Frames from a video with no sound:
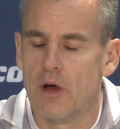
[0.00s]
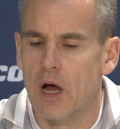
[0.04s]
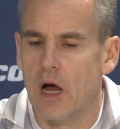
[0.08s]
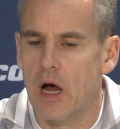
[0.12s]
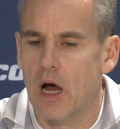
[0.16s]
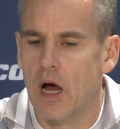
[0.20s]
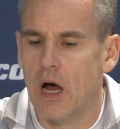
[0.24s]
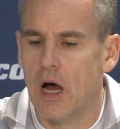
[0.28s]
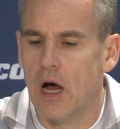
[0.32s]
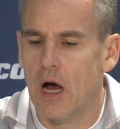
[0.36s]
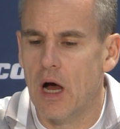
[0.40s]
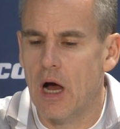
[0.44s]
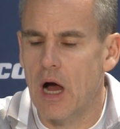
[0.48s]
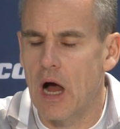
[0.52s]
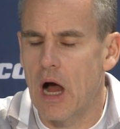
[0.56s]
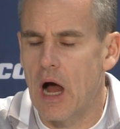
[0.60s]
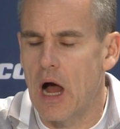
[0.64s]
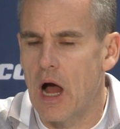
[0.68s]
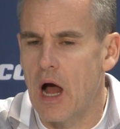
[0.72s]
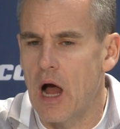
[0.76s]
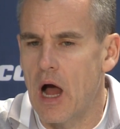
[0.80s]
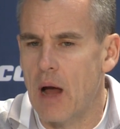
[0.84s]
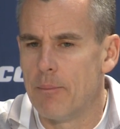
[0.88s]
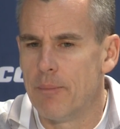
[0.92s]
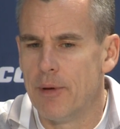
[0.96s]
Uh,
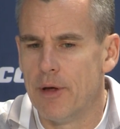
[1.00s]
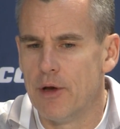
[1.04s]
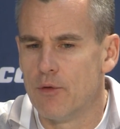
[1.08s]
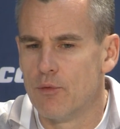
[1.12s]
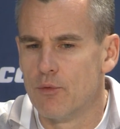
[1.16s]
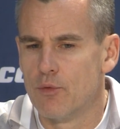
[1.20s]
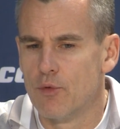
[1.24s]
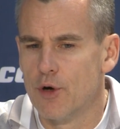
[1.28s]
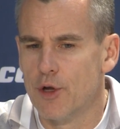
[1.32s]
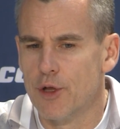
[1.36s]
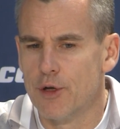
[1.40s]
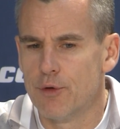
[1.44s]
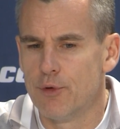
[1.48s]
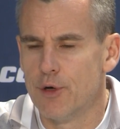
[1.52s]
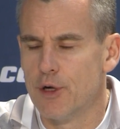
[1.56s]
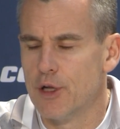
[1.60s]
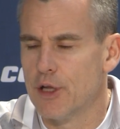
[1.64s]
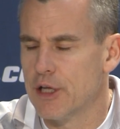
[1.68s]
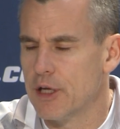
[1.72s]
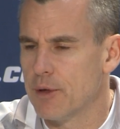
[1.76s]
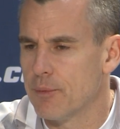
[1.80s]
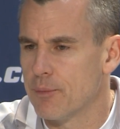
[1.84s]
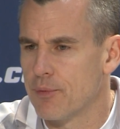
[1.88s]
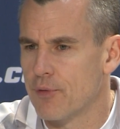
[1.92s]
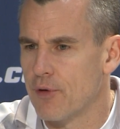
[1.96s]
I've been really,
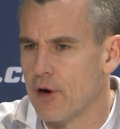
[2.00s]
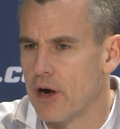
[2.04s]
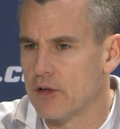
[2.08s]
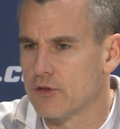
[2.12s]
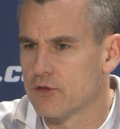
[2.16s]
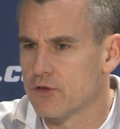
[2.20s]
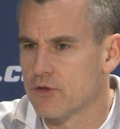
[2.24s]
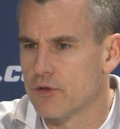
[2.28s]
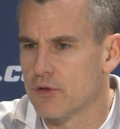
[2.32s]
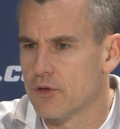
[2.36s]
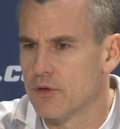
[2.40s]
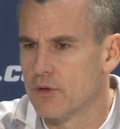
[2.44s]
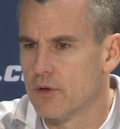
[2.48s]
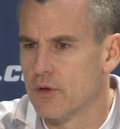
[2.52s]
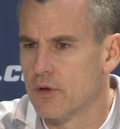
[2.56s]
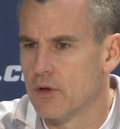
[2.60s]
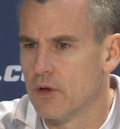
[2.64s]
really impressed.